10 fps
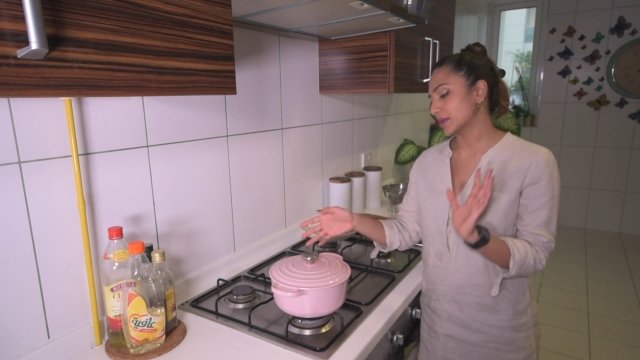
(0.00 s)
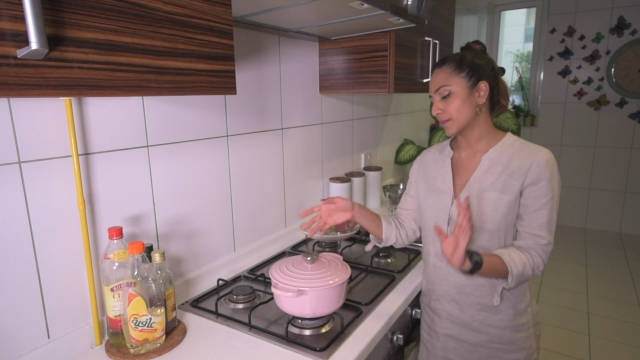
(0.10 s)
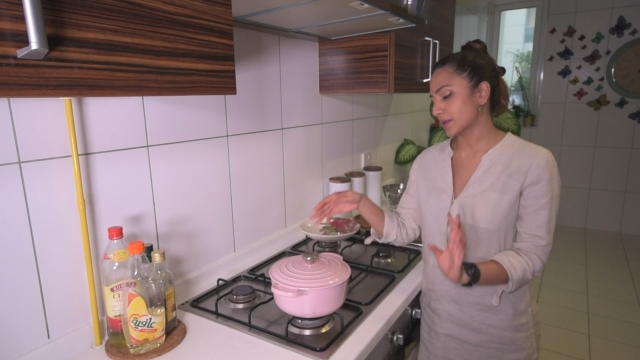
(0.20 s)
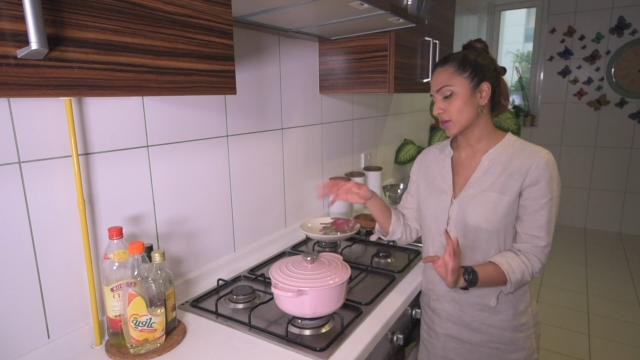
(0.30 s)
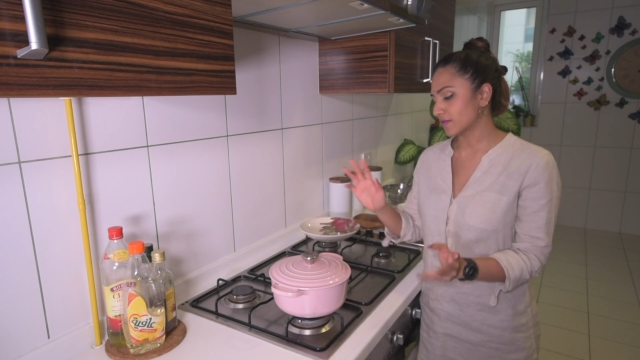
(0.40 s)

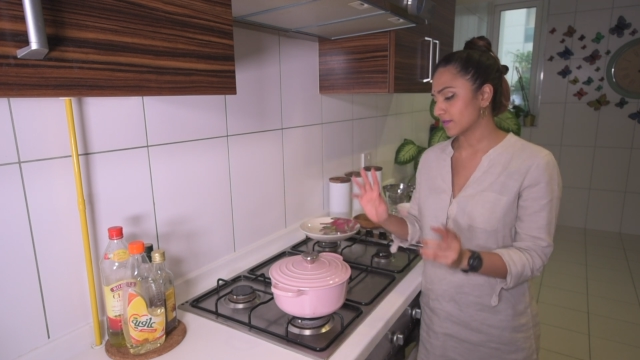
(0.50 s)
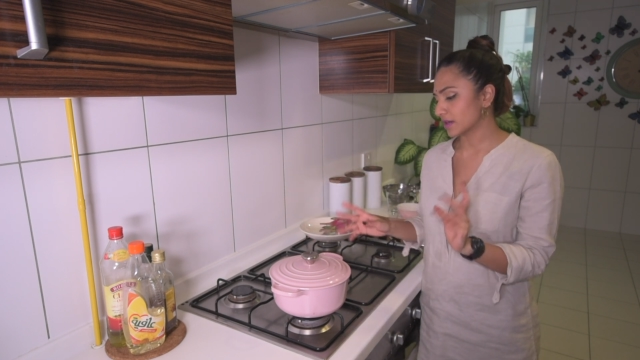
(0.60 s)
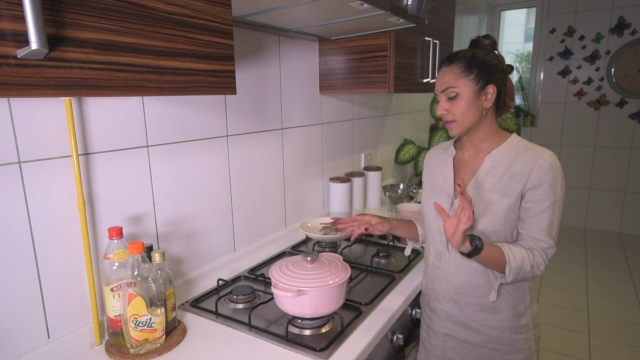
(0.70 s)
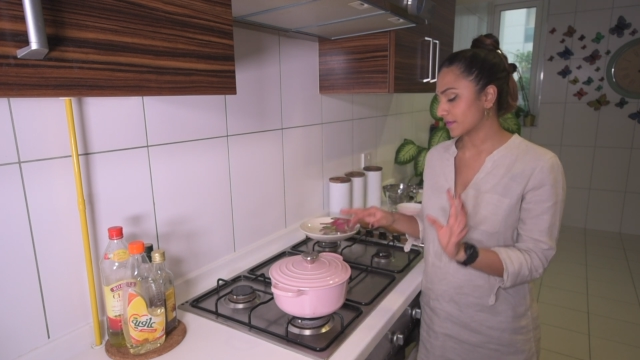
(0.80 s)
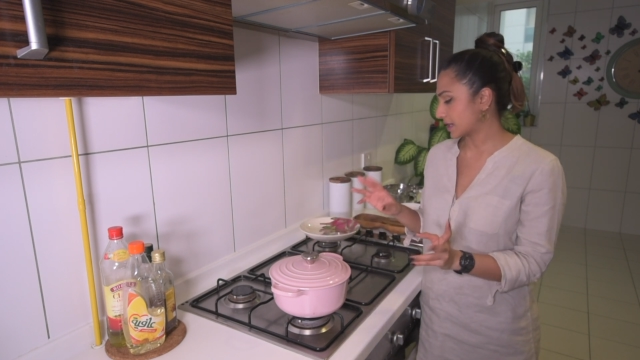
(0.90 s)
and be all
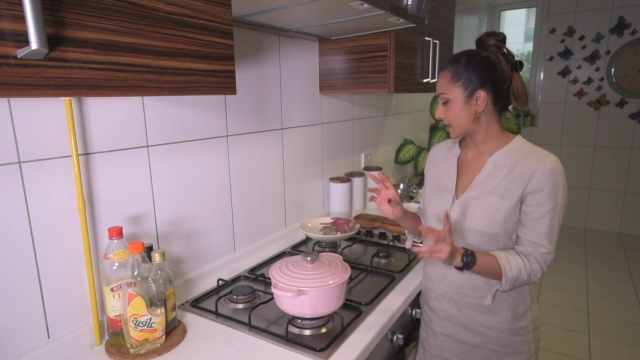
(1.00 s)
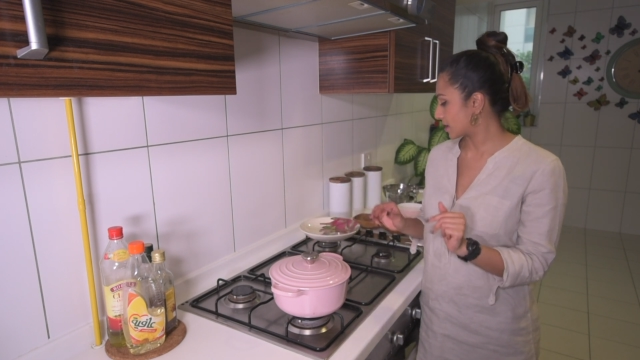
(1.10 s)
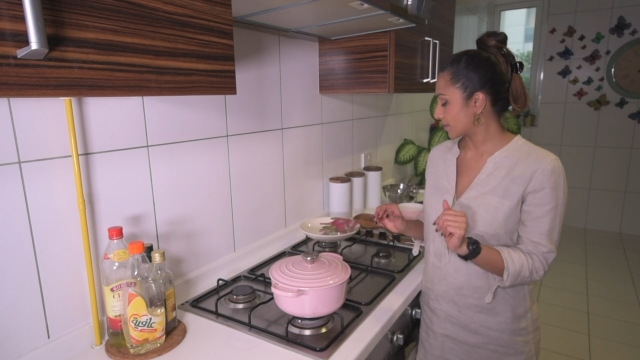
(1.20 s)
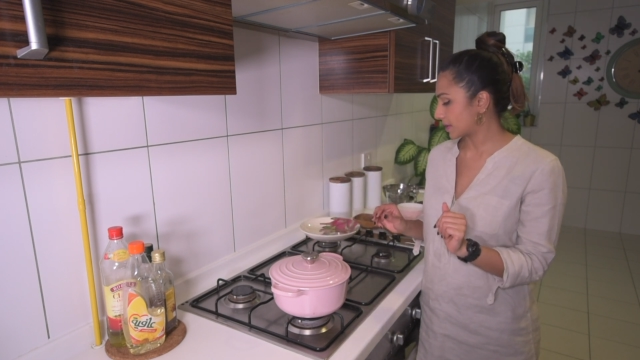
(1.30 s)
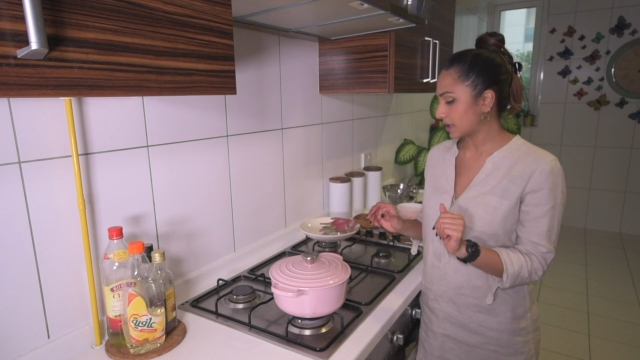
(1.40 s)
fluffy and
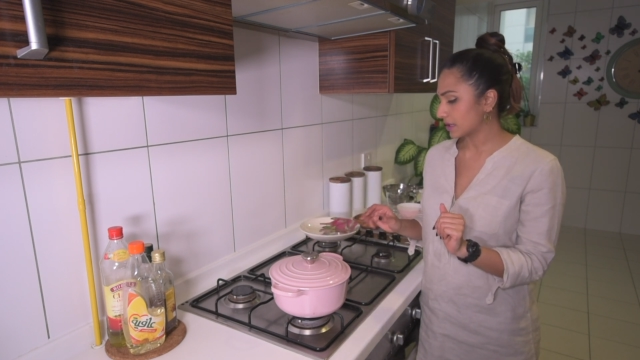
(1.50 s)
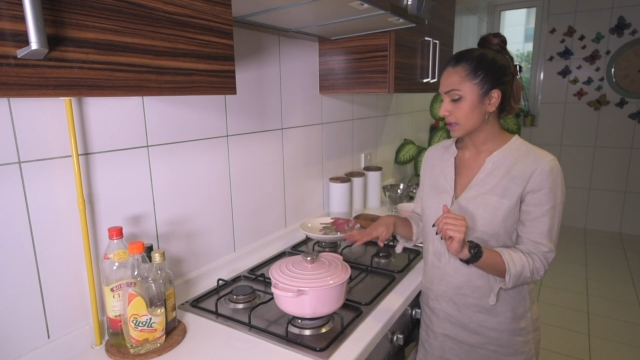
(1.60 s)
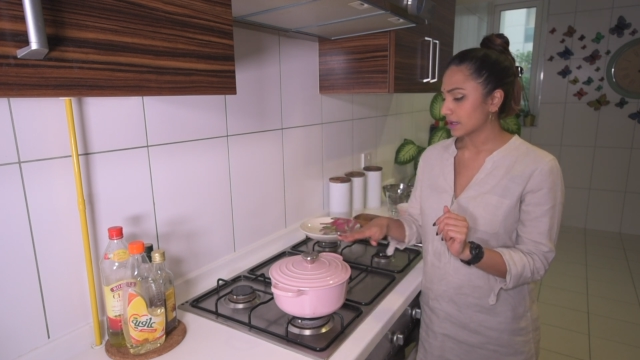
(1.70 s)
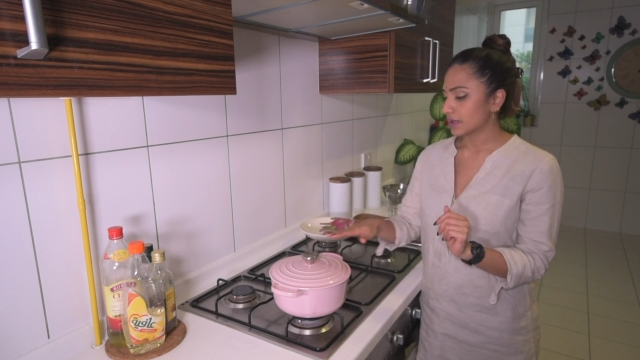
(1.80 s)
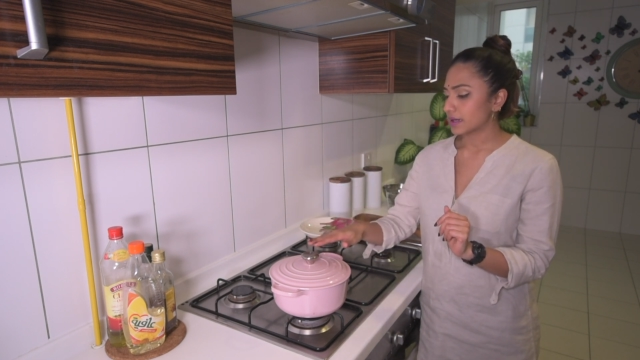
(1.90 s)
yummy.
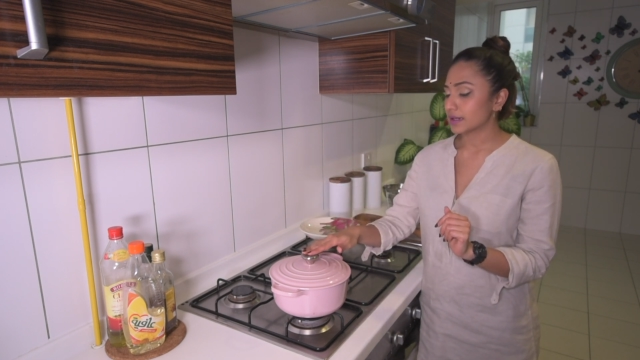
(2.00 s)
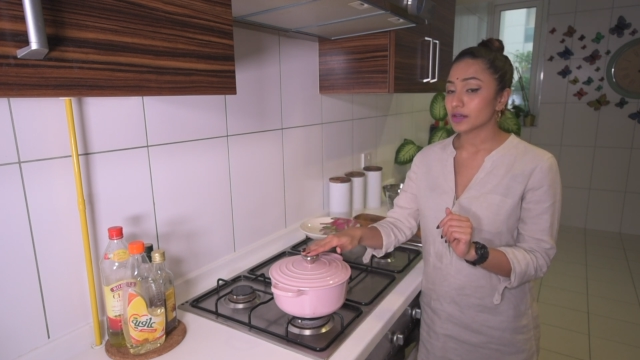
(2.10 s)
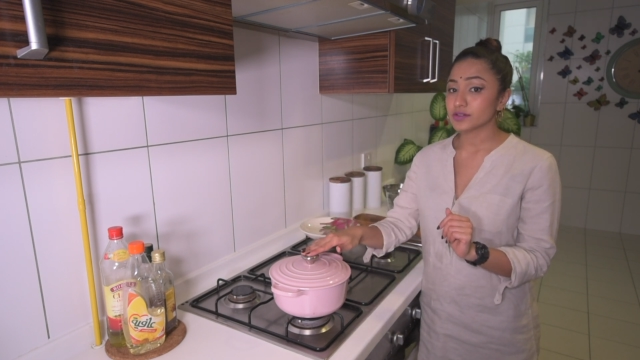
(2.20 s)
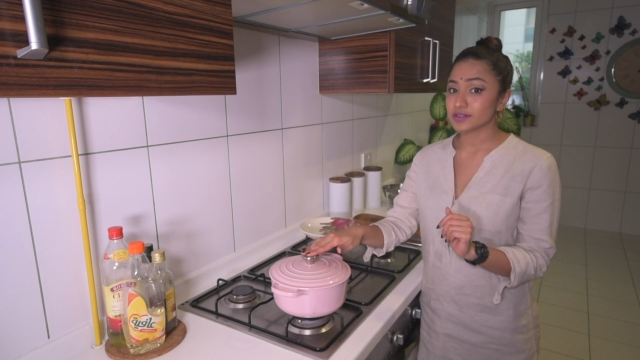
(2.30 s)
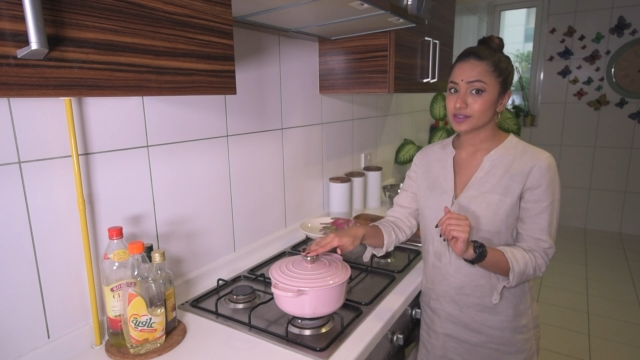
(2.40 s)
And
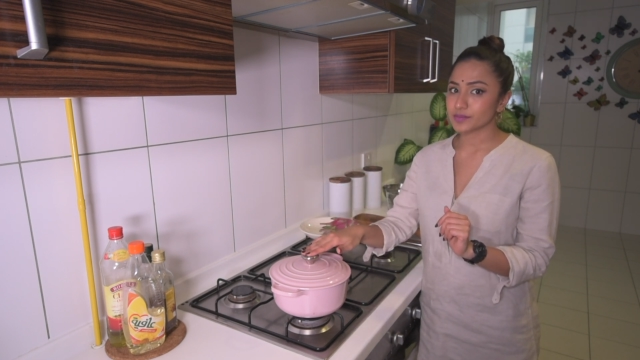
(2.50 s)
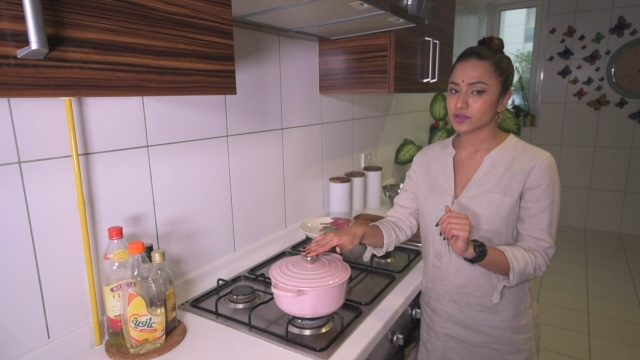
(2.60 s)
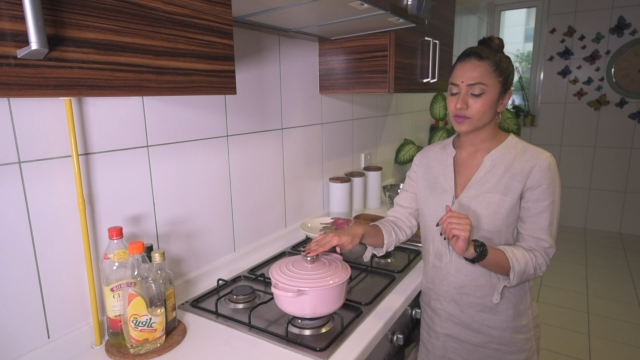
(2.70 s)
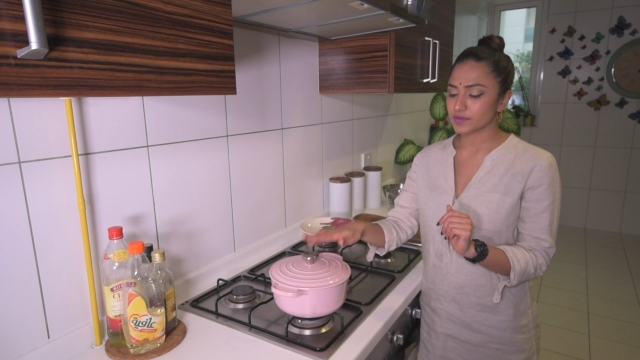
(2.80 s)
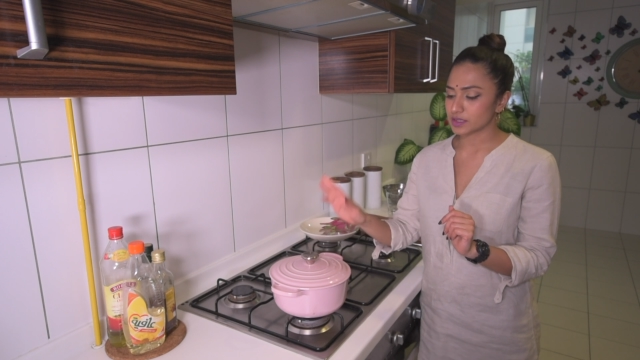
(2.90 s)
now this is the
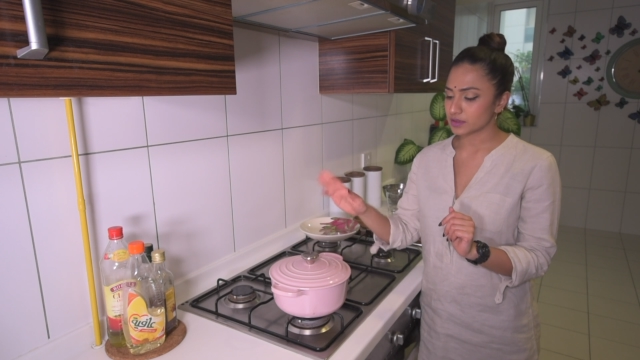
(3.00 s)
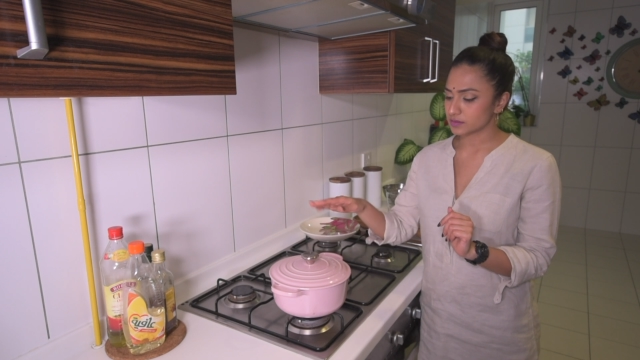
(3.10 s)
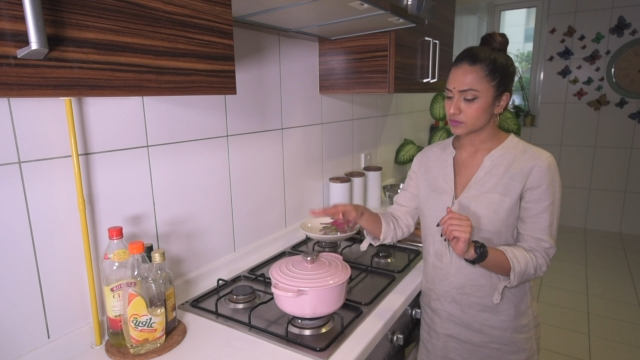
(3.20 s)
big reveal.